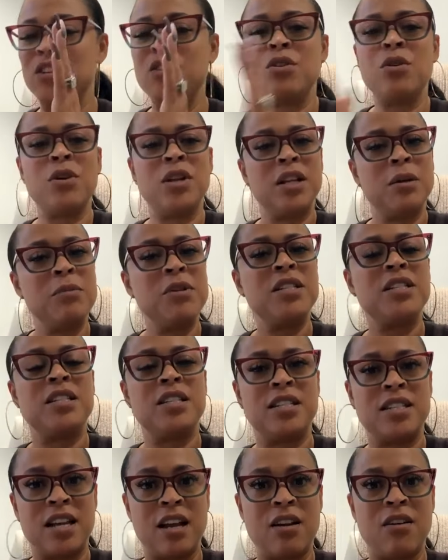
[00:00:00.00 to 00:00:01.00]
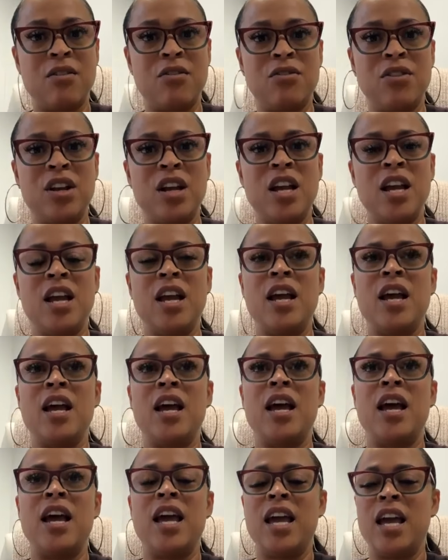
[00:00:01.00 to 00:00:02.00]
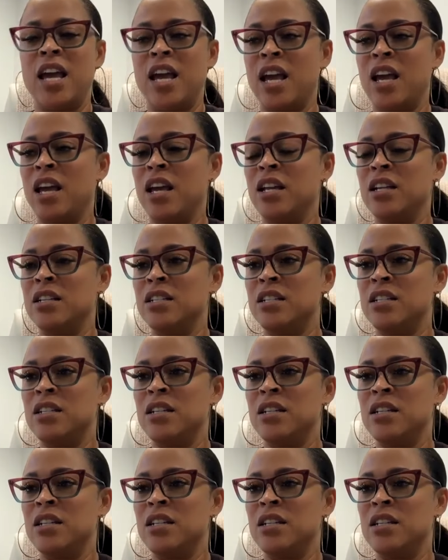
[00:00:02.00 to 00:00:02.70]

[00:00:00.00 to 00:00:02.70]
you know what, let me sit down and